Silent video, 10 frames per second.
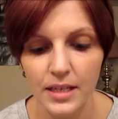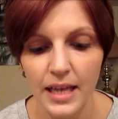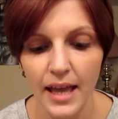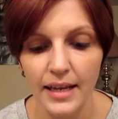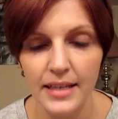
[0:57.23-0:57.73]

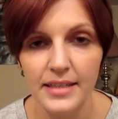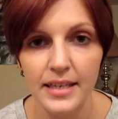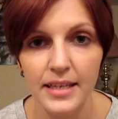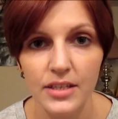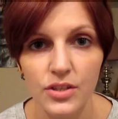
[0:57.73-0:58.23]
again as
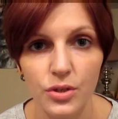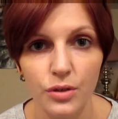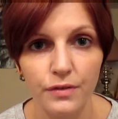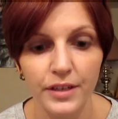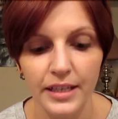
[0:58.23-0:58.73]
he and his
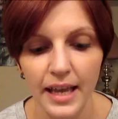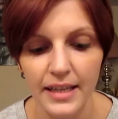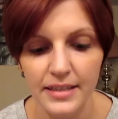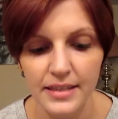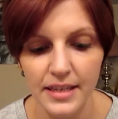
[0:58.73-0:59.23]
girlfriend
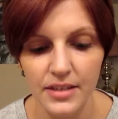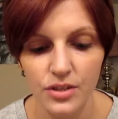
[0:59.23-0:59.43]
Kenzie